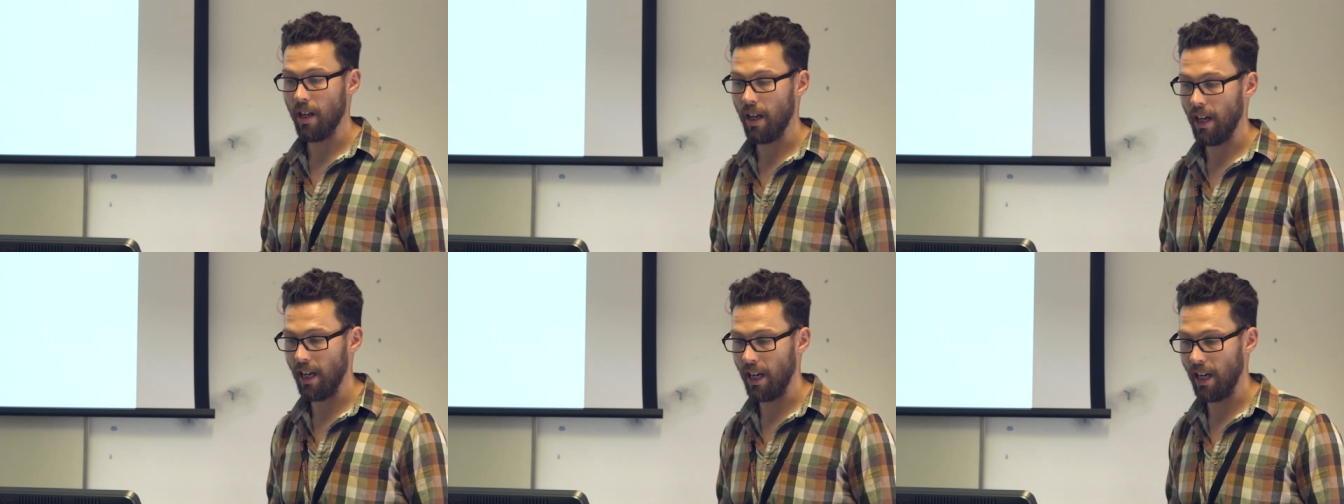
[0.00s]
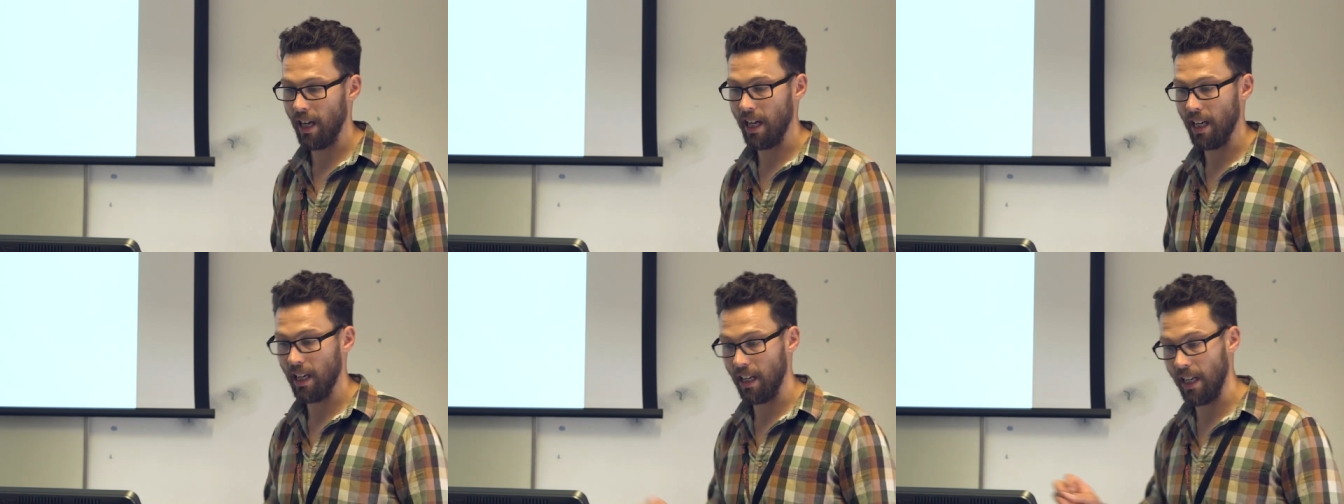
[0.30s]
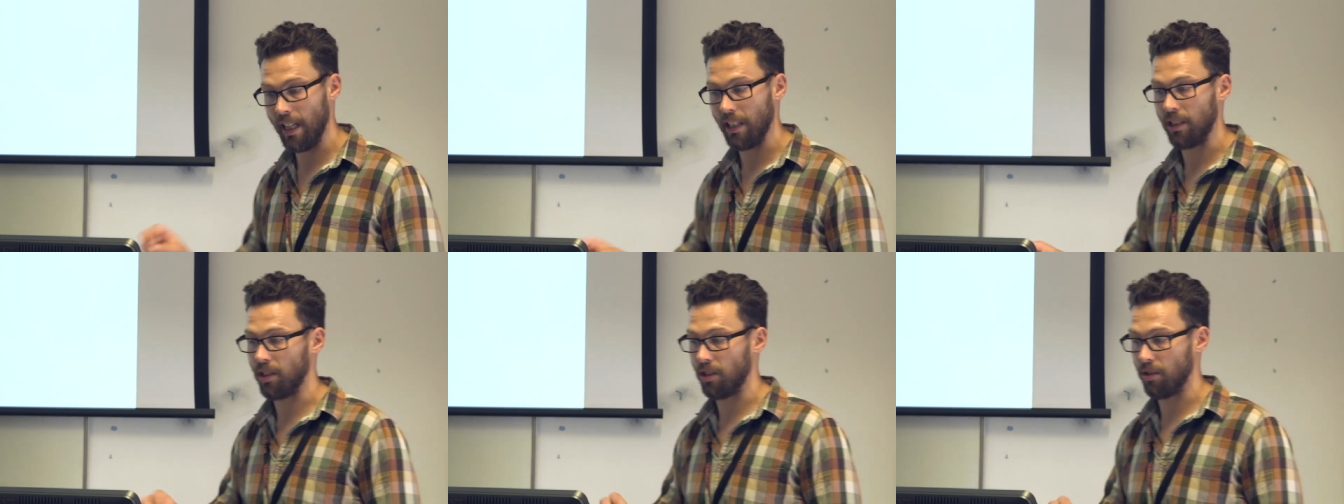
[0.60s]
and
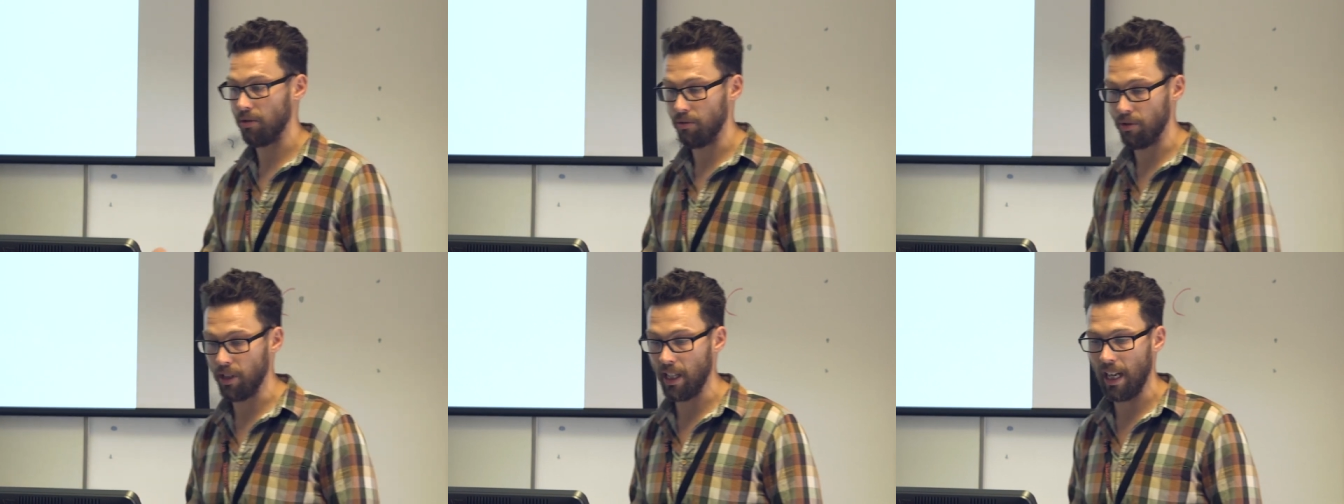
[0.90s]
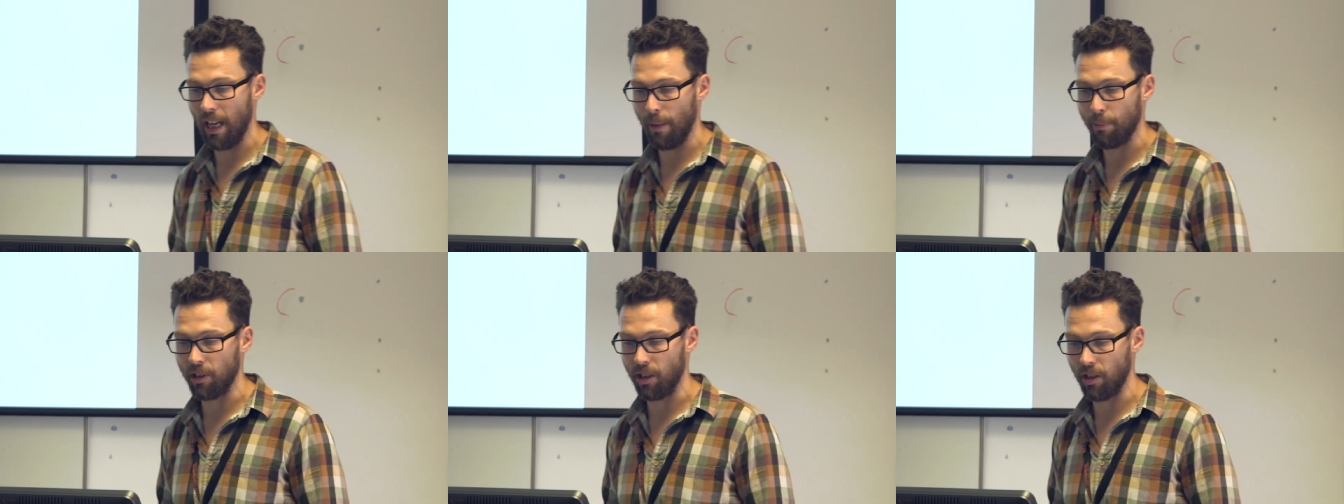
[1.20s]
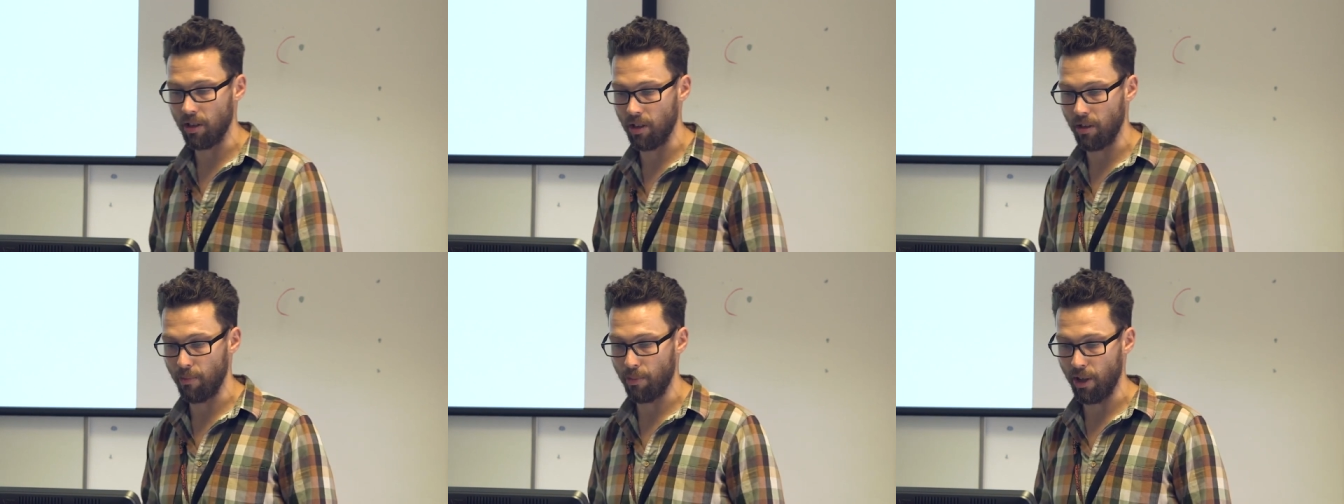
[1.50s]
less relapse
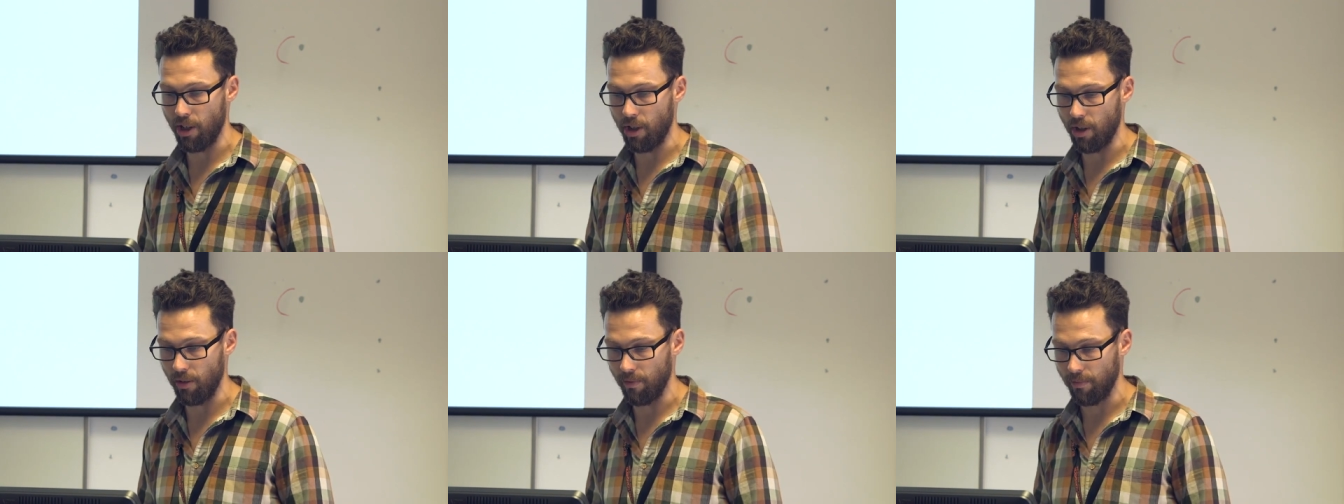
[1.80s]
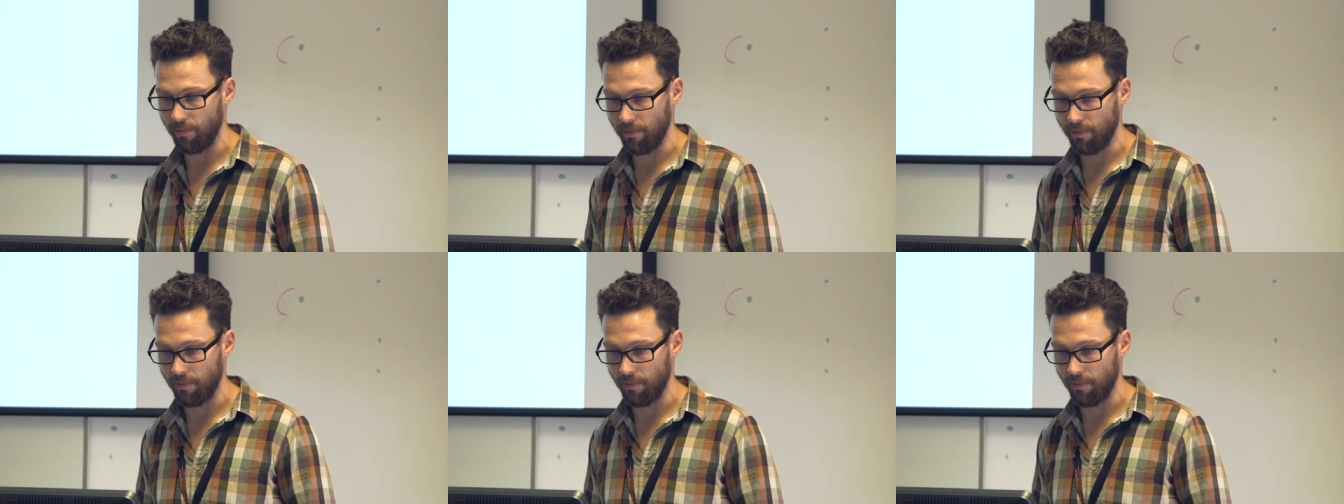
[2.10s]
into depression.